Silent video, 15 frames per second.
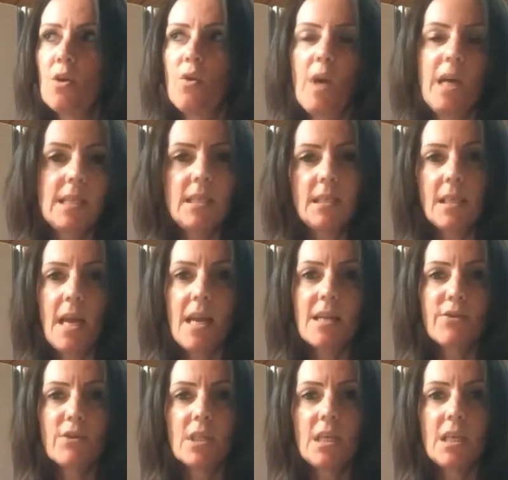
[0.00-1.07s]
who has
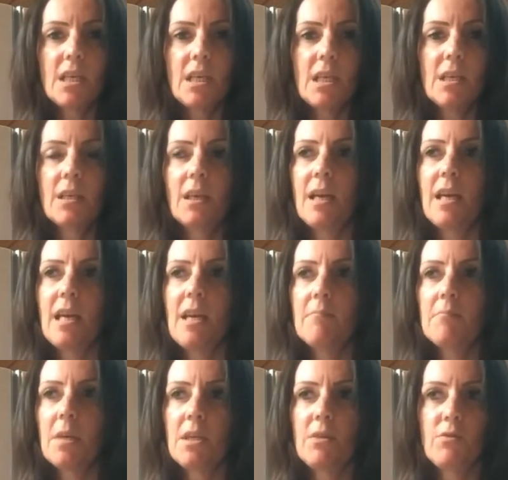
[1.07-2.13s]
integrity
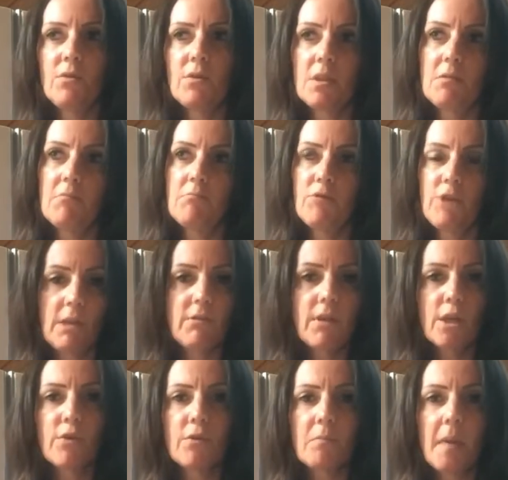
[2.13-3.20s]
and who's
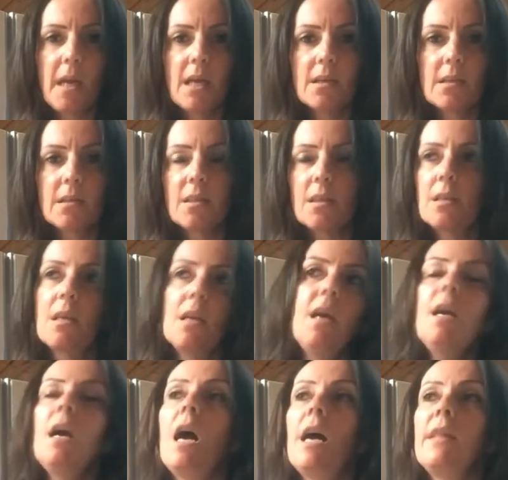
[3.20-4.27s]
generally a good person,
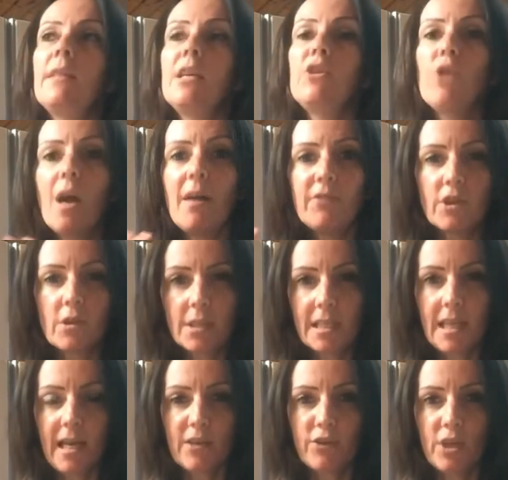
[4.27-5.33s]
and then you have your
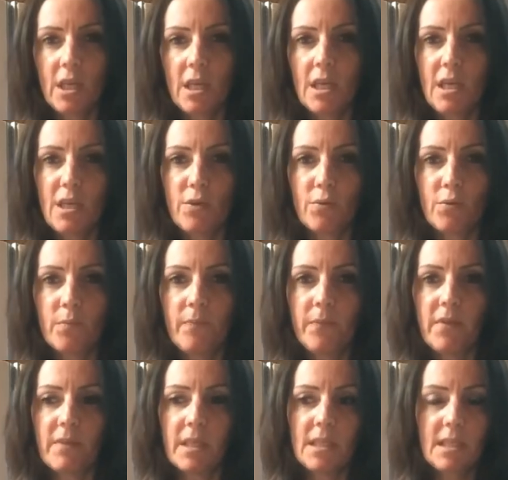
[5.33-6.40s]
dashing hero.
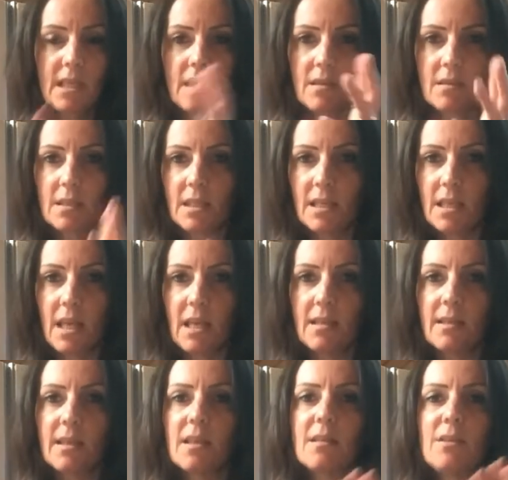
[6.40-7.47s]
You've got Darcy and
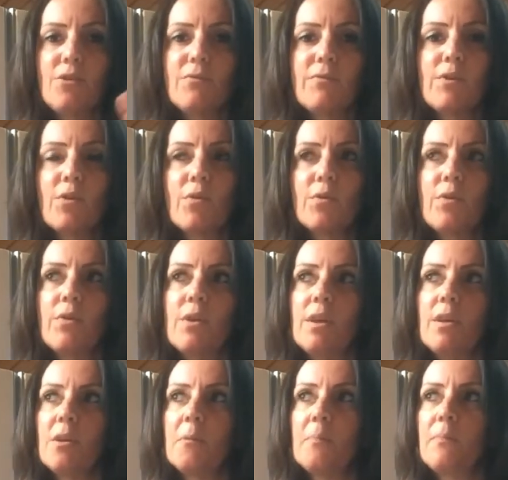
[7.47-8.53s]
Knightley. You've got
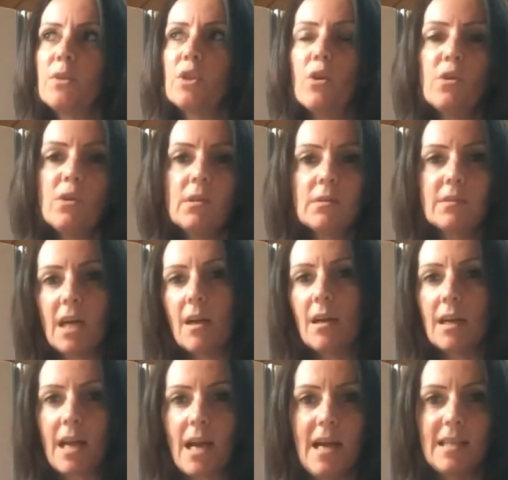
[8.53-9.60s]
the tall,
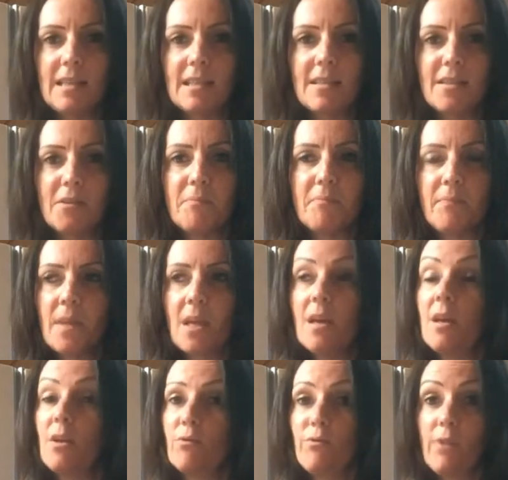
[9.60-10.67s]
dark, handsome,
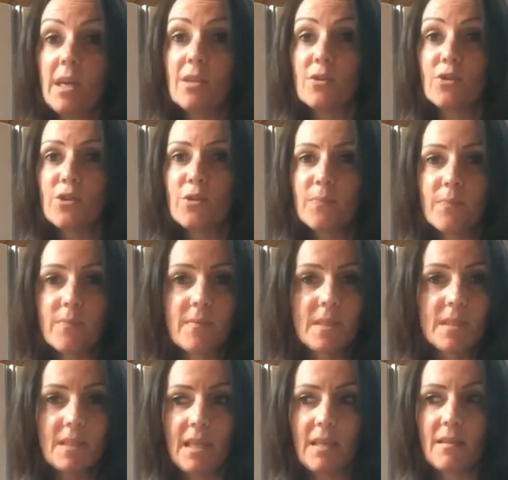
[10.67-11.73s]
rich,
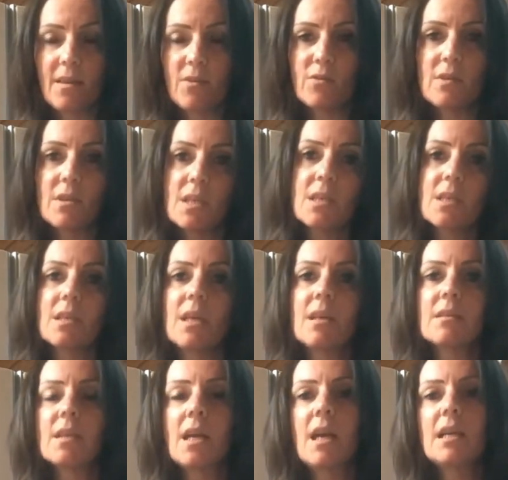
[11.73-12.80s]
10,000 a year
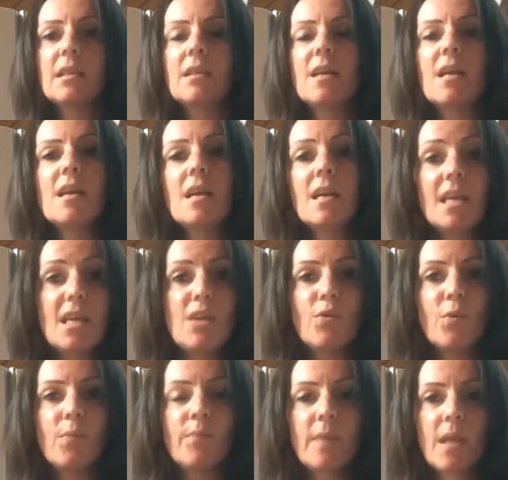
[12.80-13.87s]
Darcy had, hero.